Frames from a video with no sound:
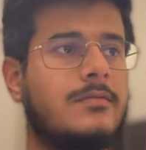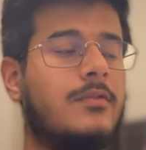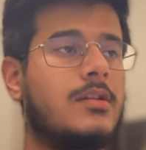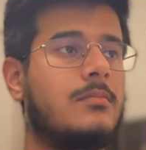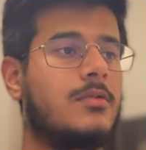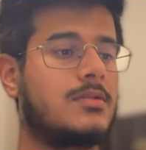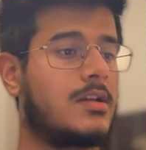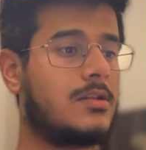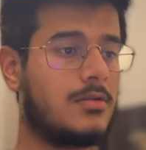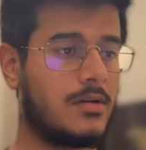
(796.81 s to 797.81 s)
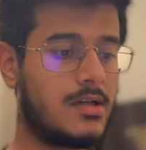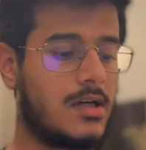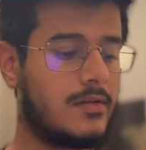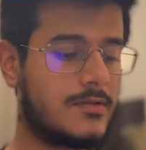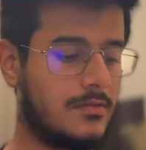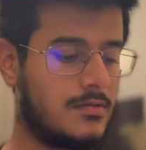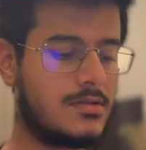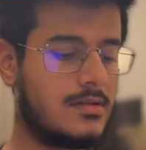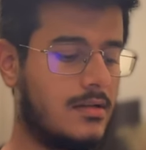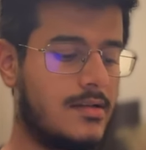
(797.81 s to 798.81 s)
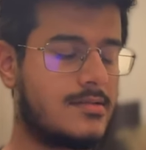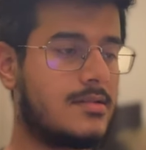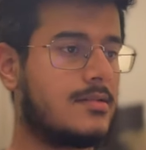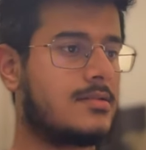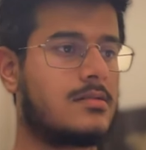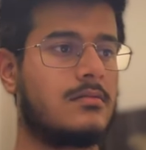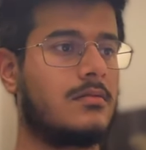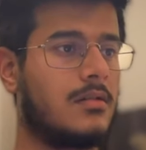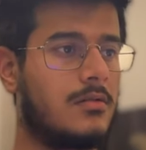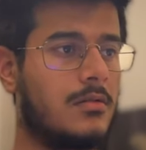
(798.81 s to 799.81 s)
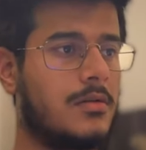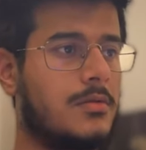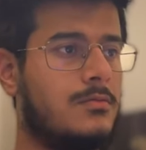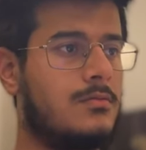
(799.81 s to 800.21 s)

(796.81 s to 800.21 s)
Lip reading: for the most authoritative source, let's just go to